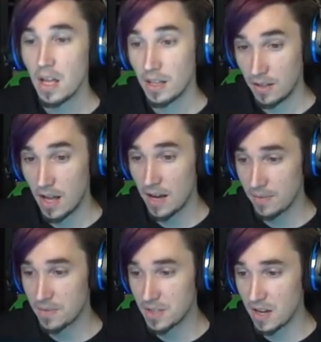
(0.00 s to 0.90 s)
A lot
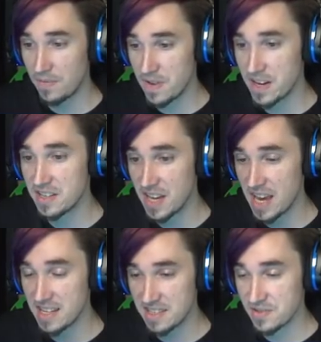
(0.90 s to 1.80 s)
of stuff you could
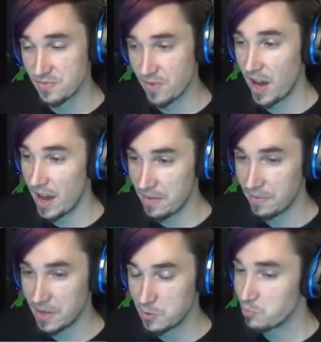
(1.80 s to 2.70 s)
take to survive.
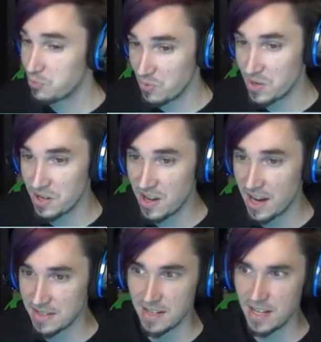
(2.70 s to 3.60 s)
It's pretty
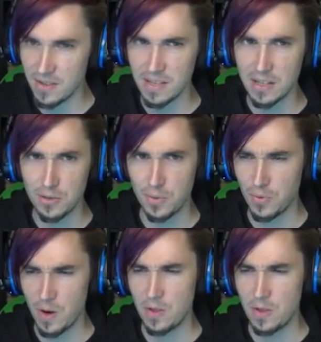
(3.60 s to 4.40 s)
nice. And again, there's like two or three.